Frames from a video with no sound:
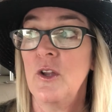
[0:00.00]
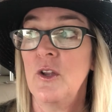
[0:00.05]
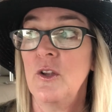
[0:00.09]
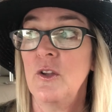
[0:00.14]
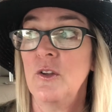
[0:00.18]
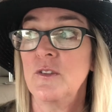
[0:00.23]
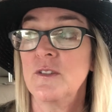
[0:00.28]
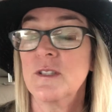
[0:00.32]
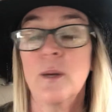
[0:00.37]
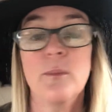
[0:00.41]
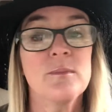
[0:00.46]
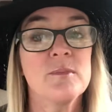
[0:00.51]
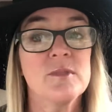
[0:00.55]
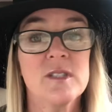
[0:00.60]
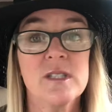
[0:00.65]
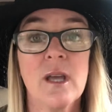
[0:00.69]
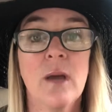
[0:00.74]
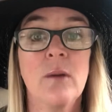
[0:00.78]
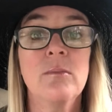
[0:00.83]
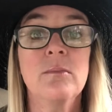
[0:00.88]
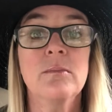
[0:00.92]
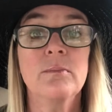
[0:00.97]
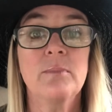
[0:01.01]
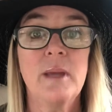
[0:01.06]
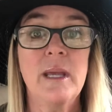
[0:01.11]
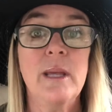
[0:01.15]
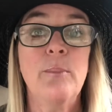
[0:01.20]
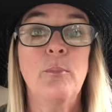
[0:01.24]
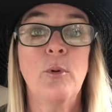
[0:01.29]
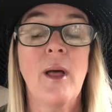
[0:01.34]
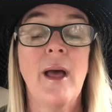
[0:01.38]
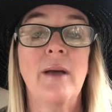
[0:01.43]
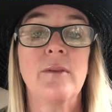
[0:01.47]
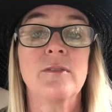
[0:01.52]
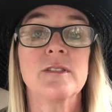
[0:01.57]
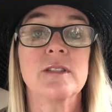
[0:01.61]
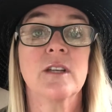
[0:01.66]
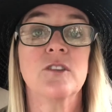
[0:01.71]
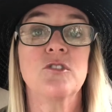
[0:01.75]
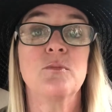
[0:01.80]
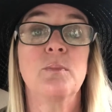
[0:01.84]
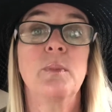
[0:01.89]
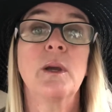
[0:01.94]
Some people have
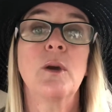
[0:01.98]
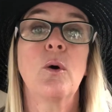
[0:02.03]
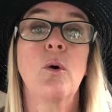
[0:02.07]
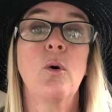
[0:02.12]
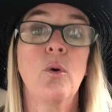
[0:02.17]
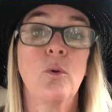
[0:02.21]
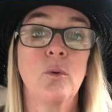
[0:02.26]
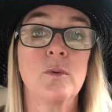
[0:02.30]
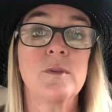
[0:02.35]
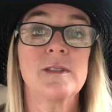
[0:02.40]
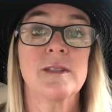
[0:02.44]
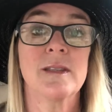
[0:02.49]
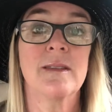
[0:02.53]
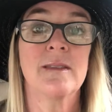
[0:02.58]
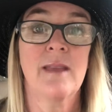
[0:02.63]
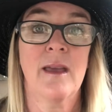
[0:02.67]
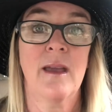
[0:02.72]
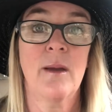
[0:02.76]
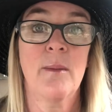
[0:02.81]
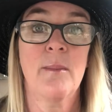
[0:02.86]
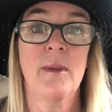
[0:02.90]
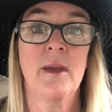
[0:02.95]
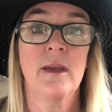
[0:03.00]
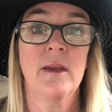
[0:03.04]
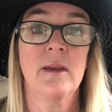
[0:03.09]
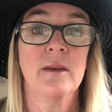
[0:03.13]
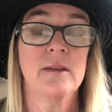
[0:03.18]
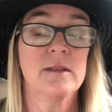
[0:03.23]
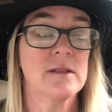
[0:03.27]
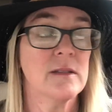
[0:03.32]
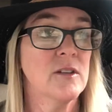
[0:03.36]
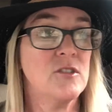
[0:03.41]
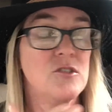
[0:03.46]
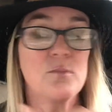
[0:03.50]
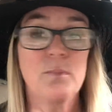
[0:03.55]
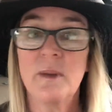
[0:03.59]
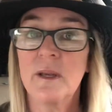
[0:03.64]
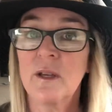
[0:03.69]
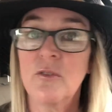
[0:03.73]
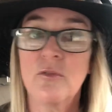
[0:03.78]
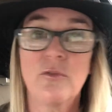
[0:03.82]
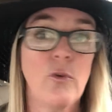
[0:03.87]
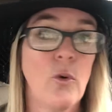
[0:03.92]
such big holes in them, such
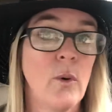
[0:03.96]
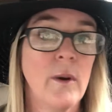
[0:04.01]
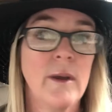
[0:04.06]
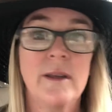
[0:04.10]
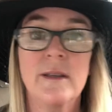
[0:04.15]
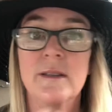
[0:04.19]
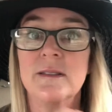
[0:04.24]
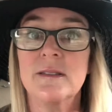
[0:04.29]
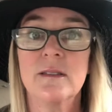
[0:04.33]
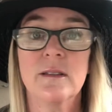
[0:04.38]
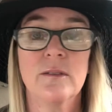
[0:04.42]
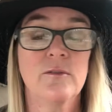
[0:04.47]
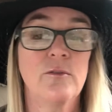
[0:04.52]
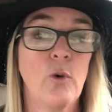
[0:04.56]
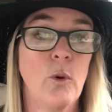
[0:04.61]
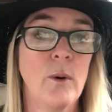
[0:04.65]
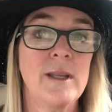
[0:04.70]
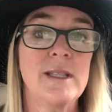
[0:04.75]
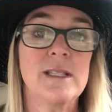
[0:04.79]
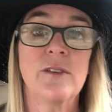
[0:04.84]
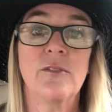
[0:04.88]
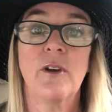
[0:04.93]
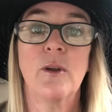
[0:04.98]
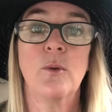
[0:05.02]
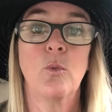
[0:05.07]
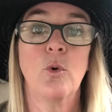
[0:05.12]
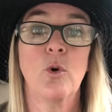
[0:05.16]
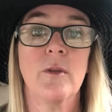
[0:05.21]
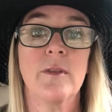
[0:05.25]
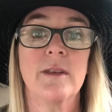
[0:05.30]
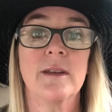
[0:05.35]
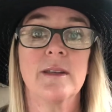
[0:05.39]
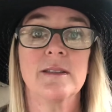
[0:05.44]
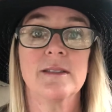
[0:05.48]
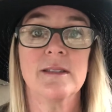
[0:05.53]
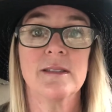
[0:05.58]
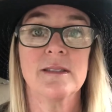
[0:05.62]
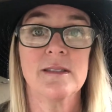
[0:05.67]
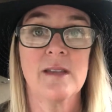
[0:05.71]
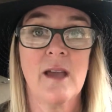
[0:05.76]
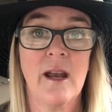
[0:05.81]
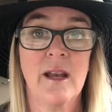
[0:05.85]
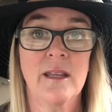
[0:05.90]
big voids of unworthiness
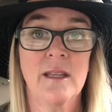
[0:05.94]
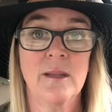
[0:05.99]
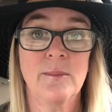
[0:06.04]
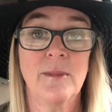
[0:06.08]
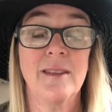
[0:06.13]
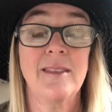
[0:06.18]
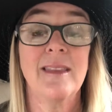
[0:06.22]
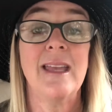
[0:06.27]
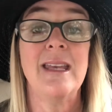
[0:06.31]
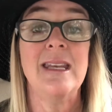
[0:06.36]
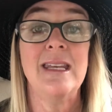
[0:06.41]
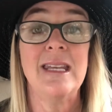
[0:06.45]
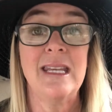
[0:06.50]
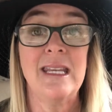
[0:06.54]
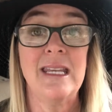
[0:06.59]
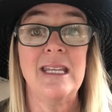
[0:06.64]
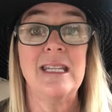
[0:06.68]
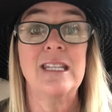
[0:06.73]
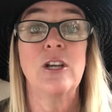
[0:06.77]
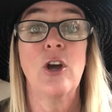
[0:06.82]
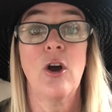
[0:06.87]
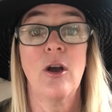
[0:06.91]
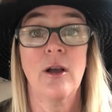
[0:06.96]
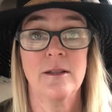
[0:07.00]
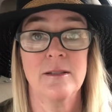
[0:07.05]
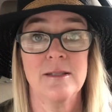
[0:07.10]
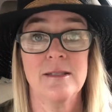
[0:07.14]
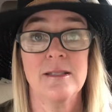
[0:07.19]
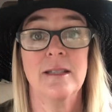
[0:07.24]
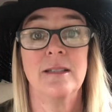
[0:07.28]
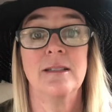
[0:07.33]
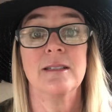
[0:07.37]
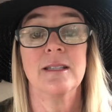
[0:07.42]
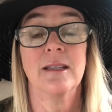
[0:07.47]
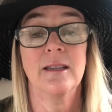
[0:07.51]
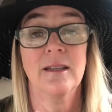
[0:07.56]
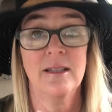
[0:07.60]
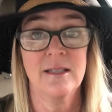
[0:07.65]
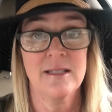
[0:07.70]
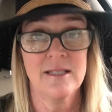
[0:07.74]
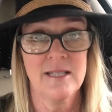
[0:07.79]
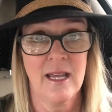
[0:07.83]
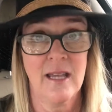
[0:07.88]
inside of them that they need constant
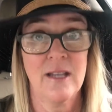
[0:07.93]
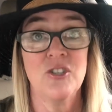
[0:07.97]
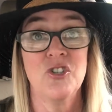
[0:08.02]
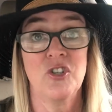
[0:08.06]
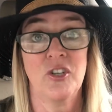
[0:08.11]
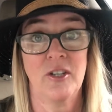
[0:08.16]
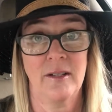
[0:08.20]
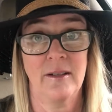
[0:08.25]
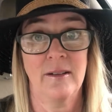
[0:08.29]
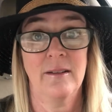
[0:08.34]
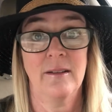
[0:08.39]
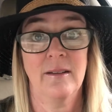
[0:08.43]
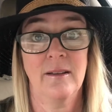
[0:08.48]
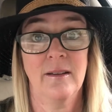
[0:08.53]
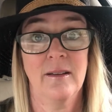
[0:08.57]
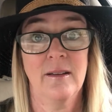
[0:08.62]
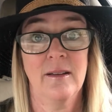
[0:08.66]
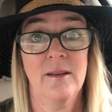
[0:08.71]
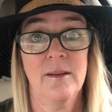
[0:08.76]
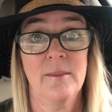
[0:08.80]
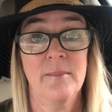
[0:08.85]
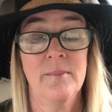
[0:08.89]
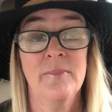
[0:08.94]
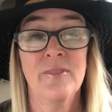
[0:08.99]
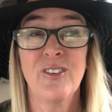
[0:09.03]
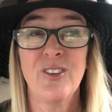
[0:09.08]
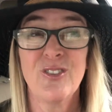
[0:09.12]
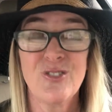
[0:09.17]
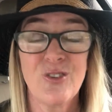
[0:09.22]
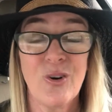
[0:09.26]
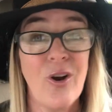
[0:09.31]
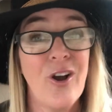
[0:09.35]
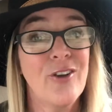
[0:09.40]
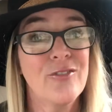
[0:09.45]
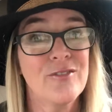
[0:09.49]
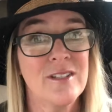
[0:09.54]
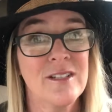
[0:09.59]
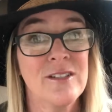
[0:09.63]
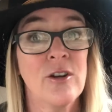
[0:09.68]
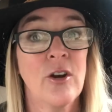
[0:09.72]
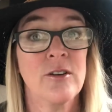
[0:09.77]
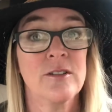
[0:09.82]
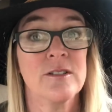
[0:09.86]
attention. Those are
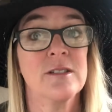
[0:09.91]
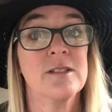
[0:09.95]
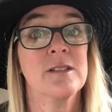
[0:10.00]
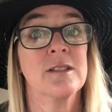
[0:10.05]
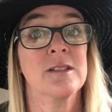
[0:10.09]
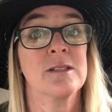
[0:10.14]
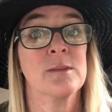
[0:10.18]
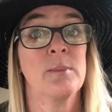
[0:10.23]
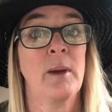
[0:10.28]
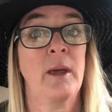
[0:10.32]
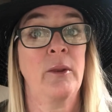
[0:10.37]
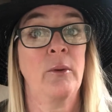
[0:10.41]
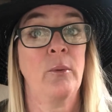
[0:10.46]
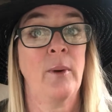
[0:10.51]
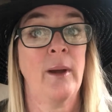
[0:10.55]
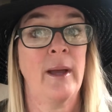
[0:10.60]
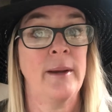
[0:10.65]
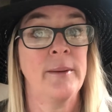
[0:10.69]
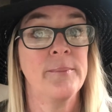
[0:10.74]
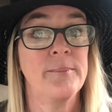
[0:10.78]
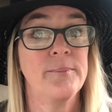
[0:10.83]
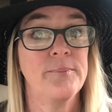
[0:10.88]
often narcissists, by the way.